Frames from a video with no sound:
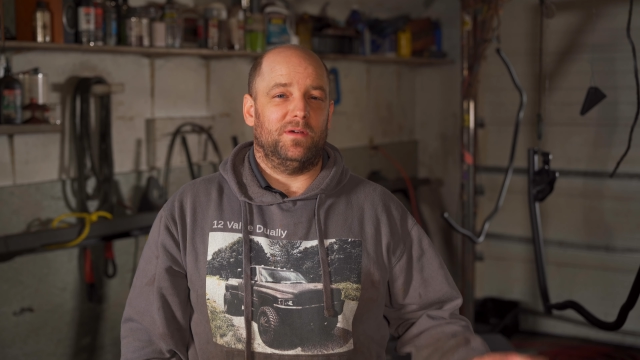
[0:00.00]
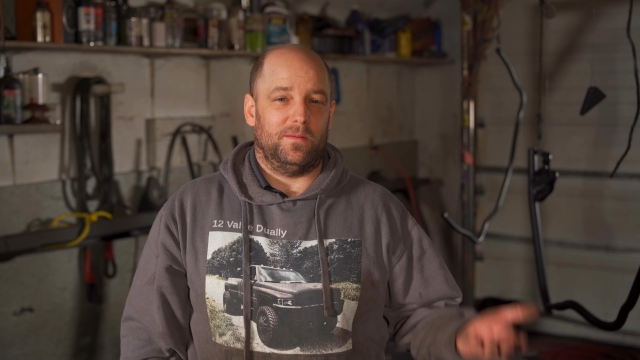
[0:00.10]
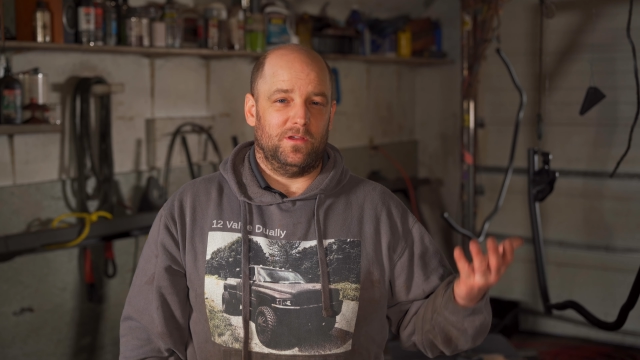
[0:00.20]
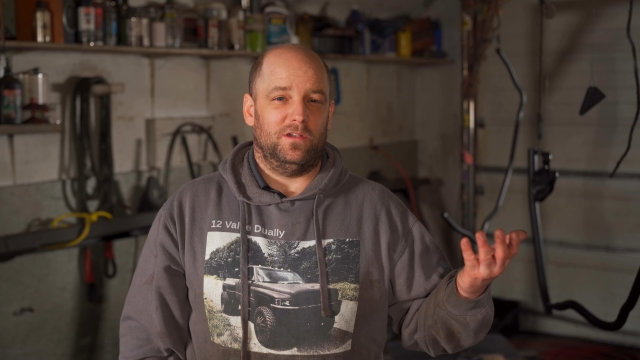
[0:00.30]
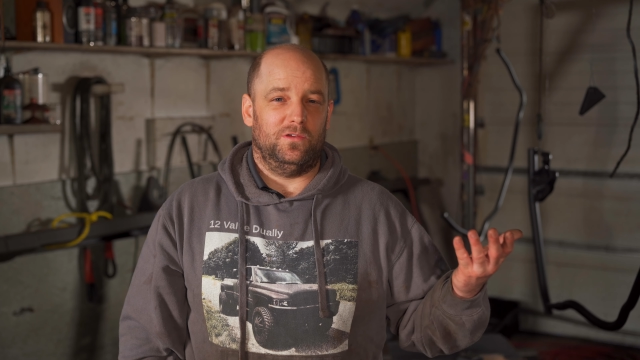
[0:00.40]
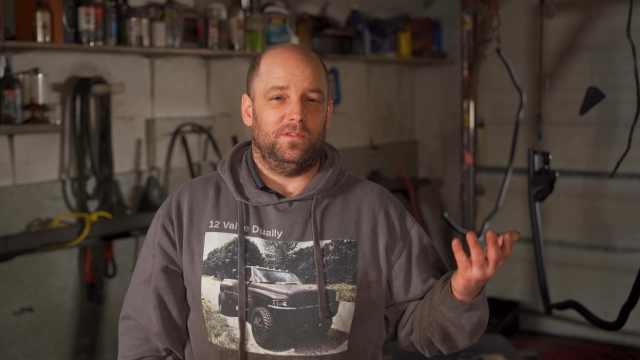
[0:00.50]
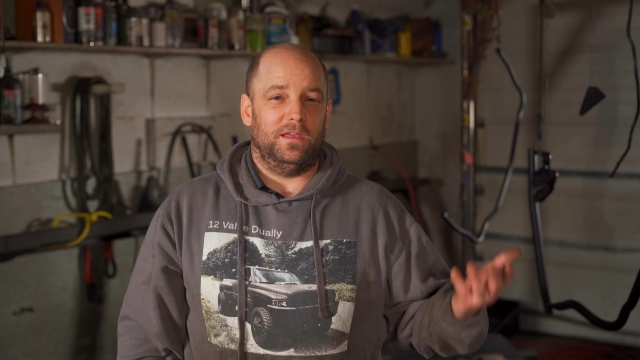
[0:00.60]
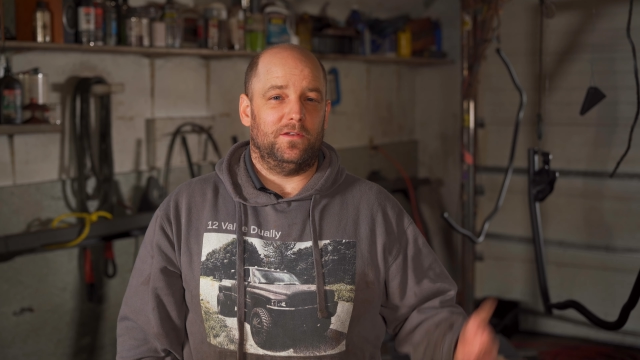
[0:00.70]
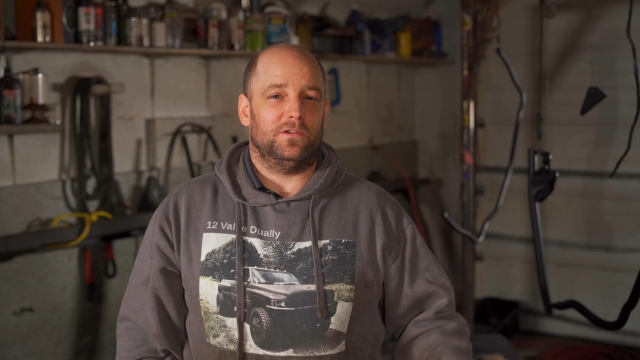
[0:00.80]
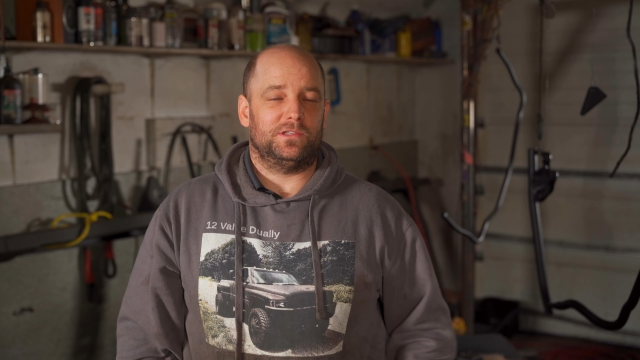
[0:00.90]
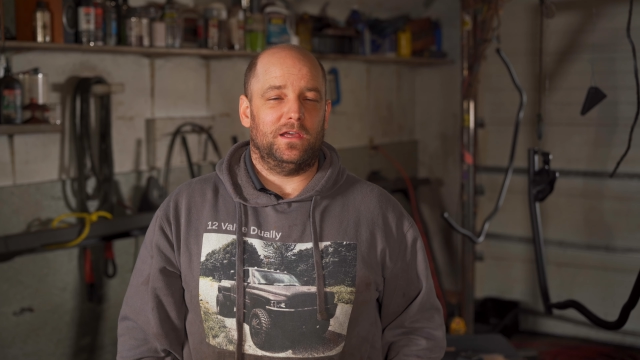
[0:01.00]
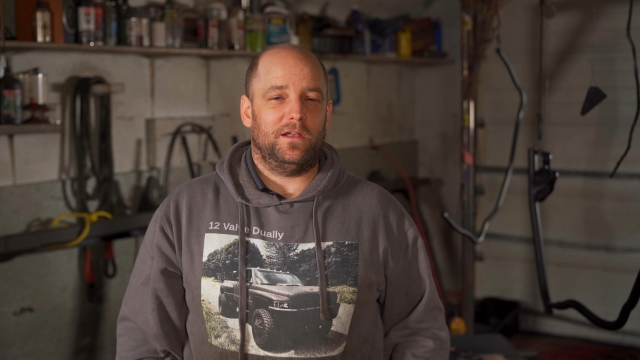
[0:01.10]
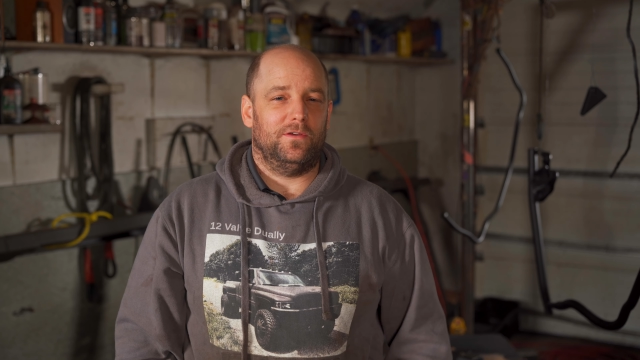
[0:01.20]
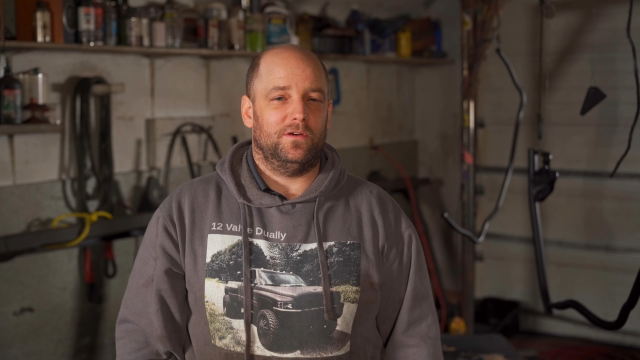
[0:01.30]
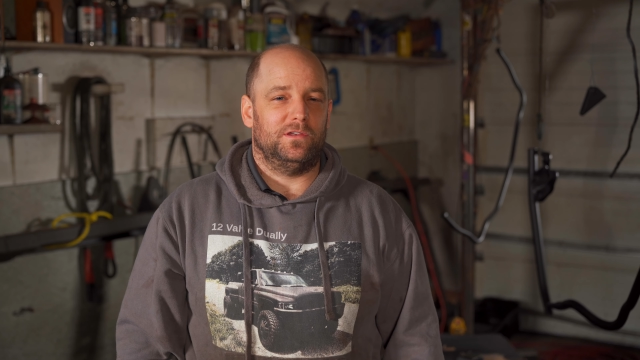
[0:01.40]
but I'm going to do the
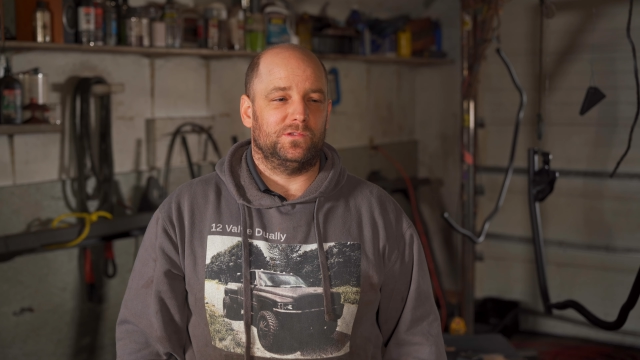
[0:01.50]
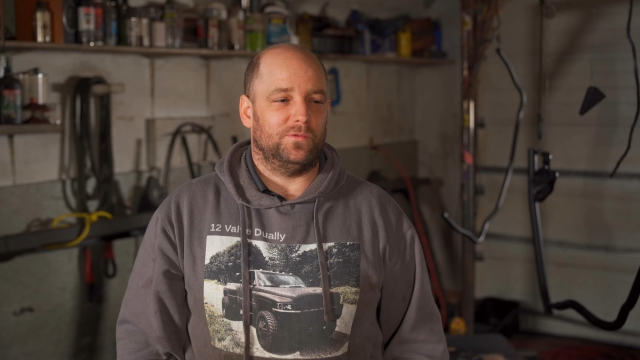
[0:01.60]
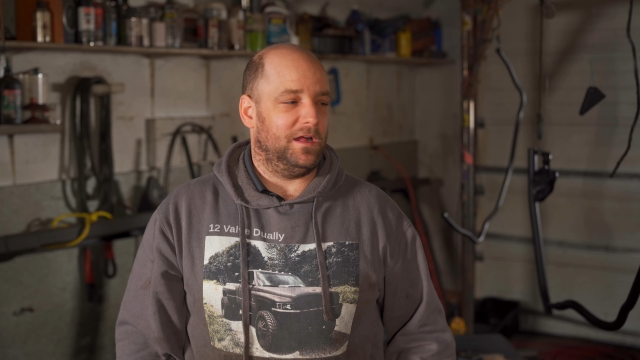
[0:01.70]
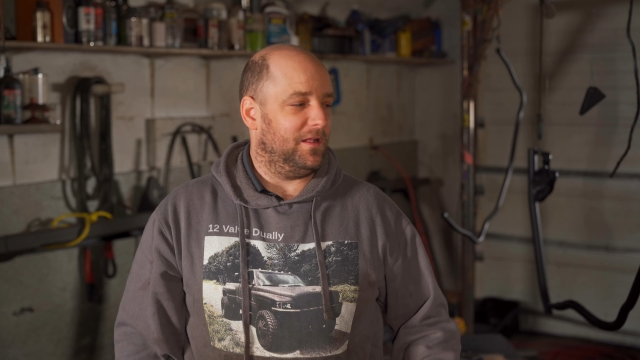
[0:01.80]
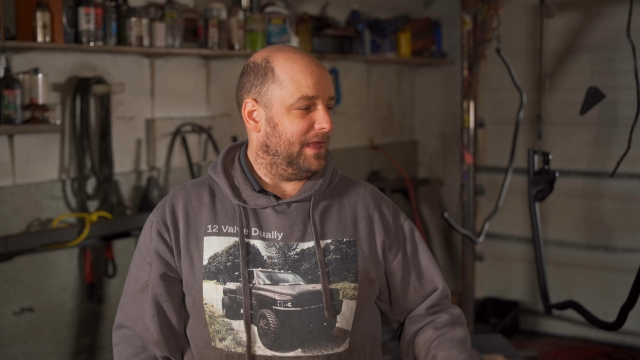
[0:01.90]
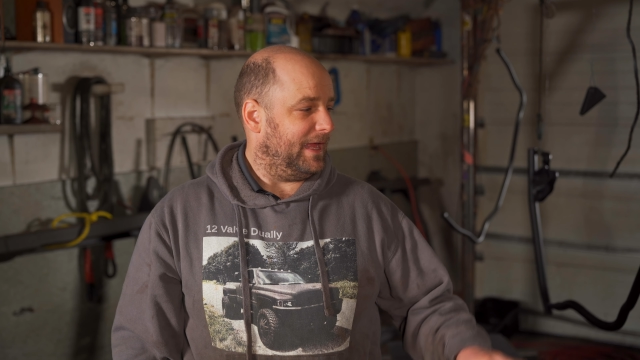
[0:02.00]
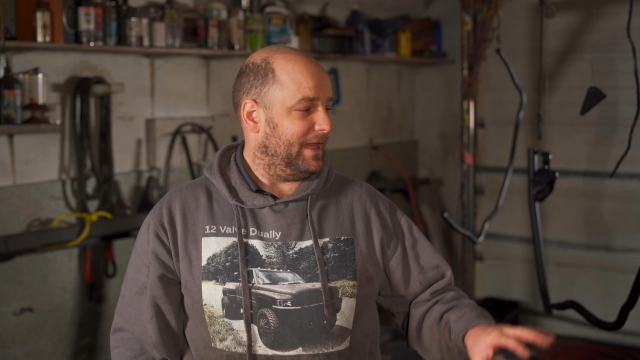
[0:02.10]
underside of the hood as well.